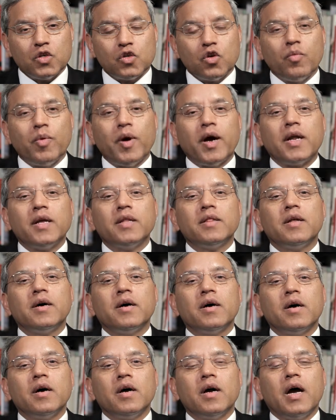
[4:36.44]
So far as
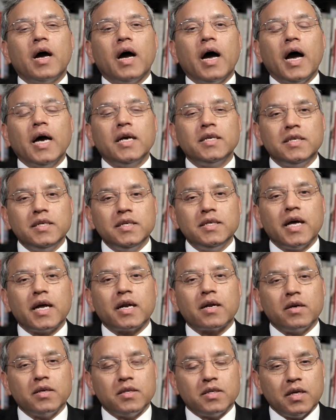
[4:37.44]
the high seas
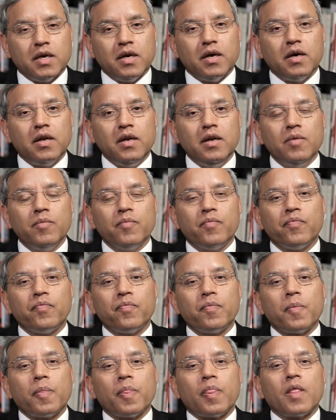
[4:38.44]
are concerned,
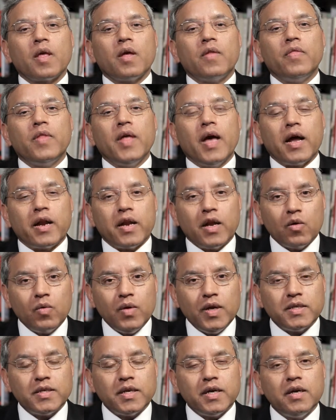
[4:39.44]
they are
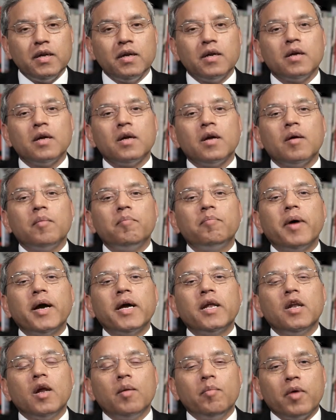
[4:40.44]
regulated
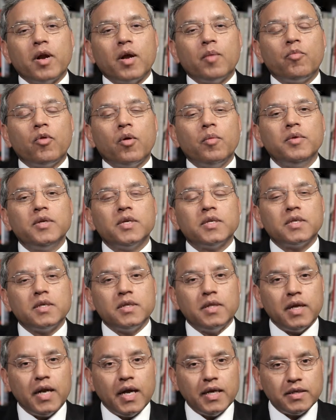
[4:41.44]
by a number of provisions
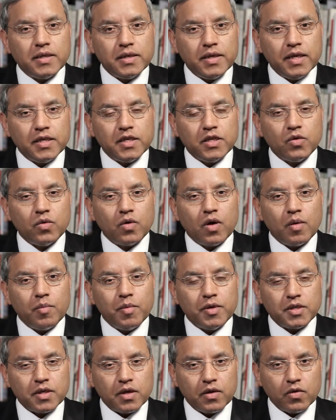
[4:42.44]
in the 1982
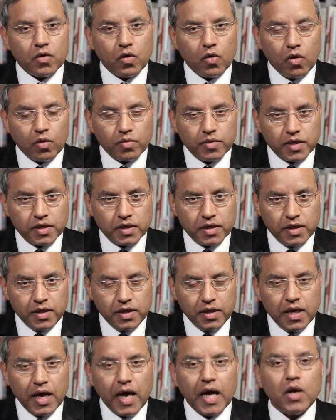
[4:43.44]
Convention on the Law of the
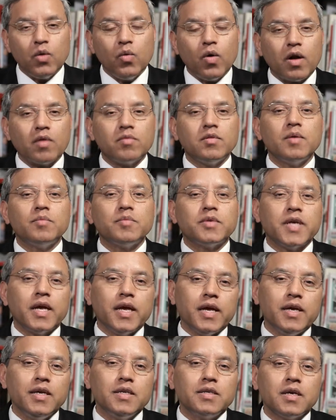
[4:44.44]
Sea, and one of them
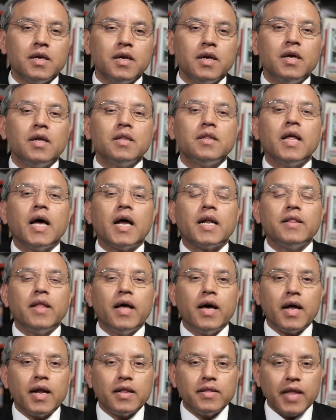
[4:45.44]
says they are
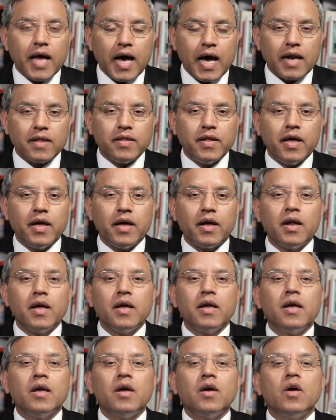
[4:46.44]
there
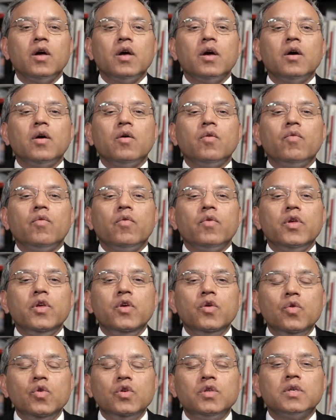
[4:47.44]

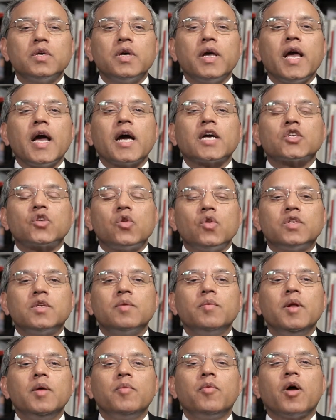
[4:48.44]
used
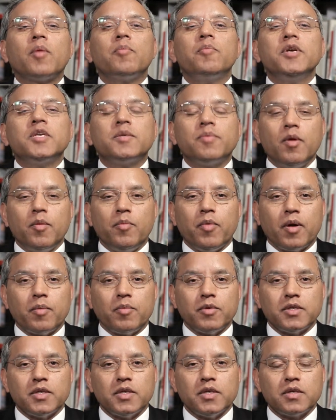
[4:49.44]
exclusively for peaceful
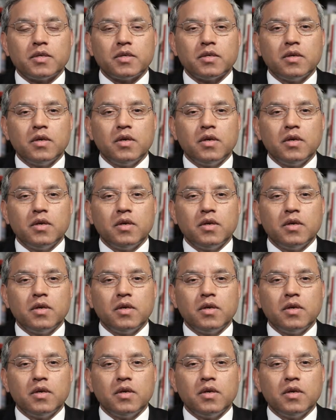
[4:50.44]
purposes.